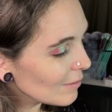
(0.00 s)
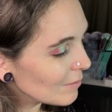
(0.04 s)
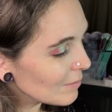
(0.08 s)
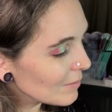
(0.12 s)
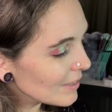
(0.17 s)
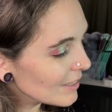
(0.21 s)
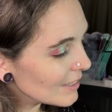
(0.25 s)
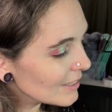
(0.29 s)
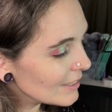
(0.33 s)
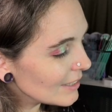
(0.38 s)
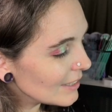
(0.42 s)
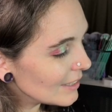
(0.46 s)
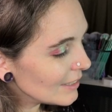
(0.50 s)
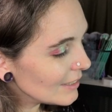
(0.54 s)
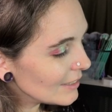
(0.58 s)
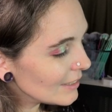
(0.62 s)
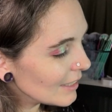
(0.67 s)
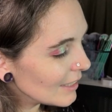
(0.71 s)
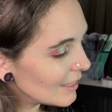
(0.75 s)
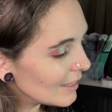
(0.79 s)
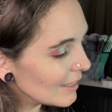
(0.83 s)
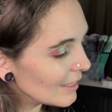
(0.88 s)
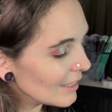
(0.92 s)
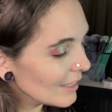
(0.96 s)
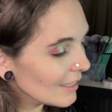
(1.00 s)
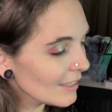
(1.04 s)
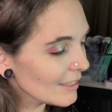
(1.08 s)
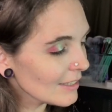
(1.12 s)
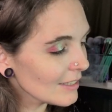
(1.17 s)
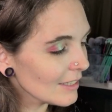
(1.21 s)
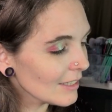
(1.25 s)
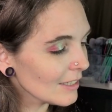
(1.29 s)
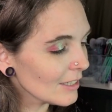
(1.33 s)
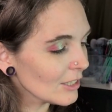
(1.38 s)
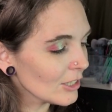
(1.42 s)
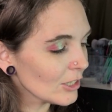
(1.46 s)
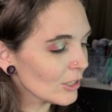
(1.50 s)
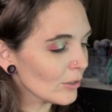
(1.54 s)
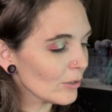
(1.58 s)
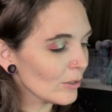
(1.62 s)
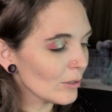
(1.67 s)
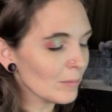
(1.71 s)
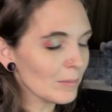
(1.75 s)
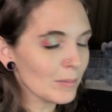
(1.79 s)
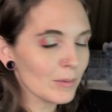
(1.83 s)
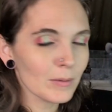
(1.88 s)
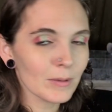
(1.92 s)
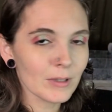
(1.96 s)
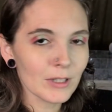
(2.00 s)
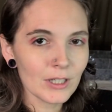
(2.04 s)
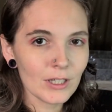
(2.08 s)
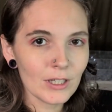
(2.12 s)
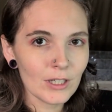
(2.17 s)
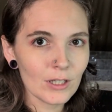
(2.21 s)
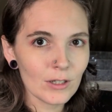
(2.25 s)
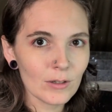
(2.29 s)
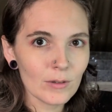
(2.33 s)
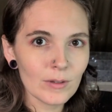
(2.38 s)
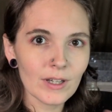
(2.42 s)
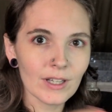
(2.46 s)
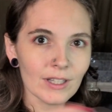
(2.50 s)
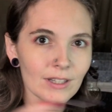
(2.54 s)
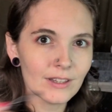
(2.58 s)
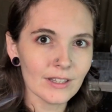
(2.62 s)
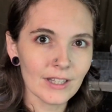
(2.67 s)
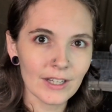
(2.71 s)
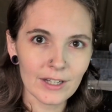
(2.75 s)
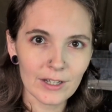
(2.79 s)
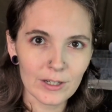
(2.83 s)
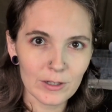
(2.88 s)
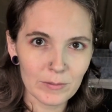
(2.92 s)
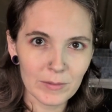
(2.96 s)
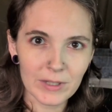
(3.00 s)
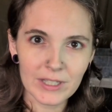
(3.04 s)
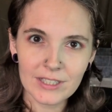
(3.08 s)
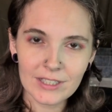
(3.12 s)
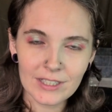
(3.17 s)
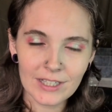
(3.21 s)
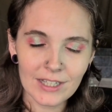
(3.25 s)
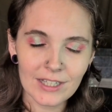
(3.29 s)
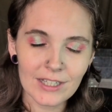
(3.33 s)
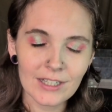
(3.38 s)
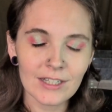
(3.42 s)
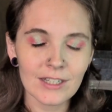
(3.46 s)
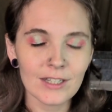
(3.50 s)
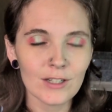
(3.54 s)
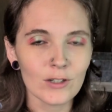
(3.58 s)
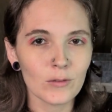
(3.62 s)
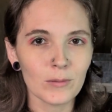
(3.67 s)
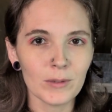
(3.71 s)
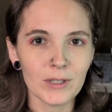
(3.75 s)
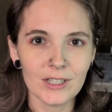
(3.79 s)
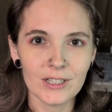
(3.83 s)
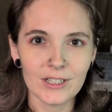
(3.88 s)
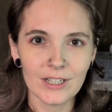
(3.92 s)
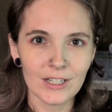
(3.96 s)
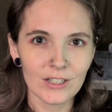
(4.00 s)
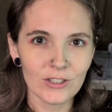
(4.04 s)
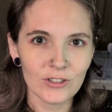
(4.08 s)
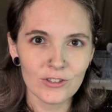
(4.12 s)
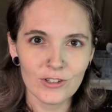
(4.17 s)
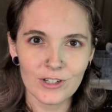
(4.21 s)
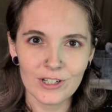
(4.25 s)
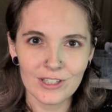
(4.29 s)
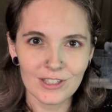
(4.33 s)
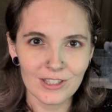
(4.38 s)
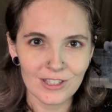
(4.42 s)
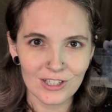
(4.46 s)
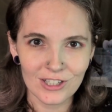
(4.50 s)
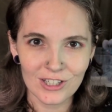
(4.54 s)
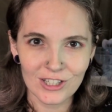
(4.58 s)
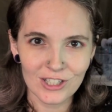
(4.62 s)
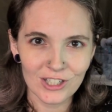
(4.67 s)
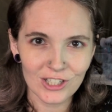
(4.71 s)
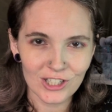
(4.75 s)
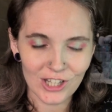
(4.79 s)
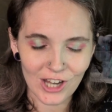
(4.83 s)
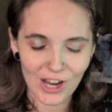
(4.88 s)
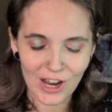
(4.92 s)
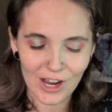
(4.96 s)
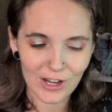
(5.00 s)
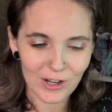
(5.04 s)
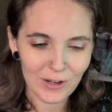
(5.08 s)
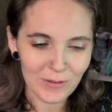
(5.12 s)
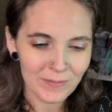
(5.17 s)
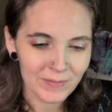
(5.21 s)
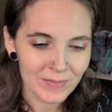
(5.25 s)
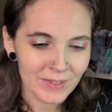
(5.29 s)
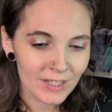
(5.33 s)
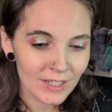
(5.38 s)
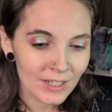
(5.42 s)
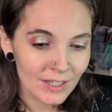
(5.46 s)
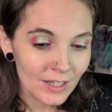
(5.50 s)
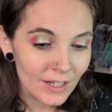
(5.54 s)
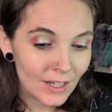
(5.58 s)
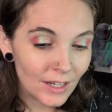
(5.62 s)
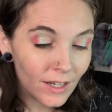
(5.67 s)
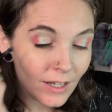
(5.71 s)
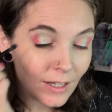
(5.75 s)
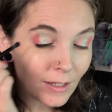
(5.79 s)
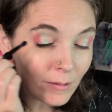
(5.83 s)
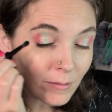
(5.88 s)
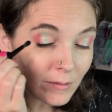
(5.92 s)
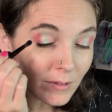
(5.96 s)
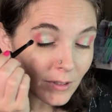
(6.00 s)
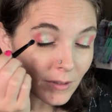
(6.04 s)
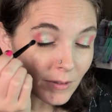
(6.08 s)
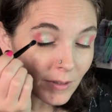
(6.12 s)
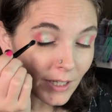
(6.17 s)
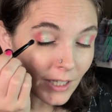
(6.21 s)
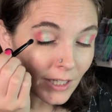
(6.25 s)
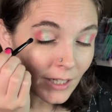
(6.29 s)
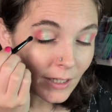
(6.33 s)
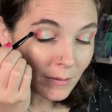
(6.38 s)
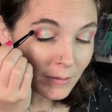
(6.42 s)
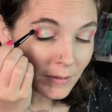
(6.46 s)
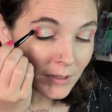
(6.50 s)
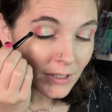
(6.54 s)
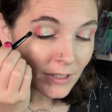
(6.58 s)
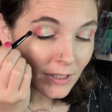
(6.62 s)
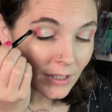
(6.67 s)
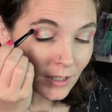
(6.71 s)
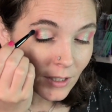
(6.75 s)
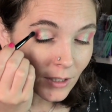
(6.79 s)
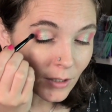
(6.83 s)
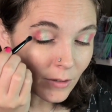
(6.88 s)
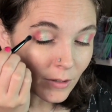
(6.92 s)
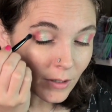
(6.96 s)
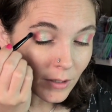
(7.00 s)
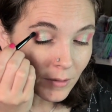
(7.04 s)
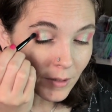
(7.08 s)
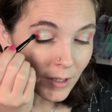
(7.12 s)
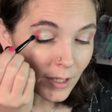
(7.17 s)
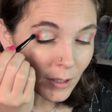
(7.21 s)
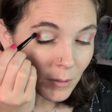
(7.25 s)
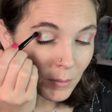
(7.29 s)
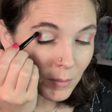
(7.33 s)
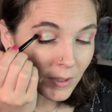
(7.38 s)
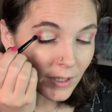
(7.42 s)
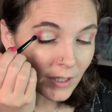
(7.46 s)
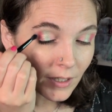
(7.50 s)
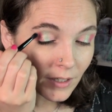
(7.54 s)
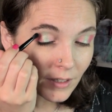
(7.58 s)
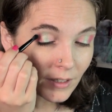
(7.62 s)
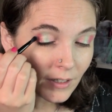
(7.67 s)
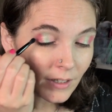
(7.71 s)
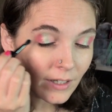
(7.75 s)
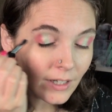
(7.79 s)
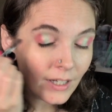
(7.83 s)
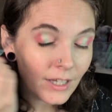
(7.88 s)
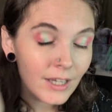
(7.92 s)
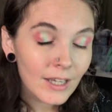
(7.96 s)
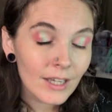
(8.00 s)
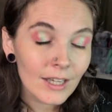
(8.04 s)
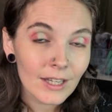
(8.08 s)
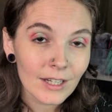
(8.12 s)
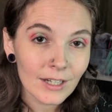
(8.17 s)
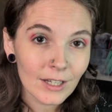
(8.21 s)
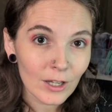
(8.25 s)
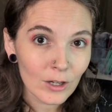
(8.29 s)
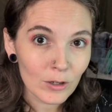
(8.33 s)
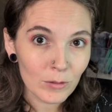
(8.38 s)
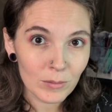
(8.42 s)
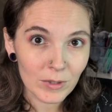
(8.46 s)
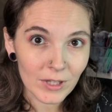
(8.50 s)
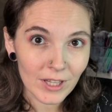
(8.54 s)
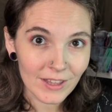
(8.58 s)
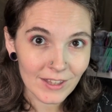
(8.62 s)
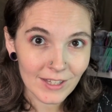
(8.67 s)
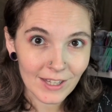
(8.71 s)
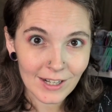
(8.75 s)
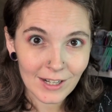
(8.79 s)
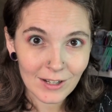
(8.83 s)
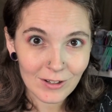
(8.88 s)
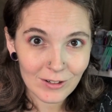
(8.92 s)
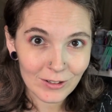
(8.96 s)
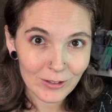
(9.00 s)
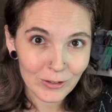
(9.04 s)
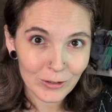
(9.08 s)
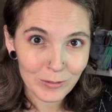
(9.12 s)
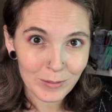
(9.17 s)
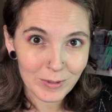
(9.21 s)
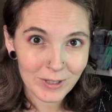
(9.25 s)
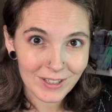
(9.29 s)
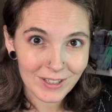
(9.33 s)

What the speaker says: Because this I think is going to show up really cute and light on my skin. It'll be a nice transition shade. So again, I'm just going to go in right up here and kind of blend that out a little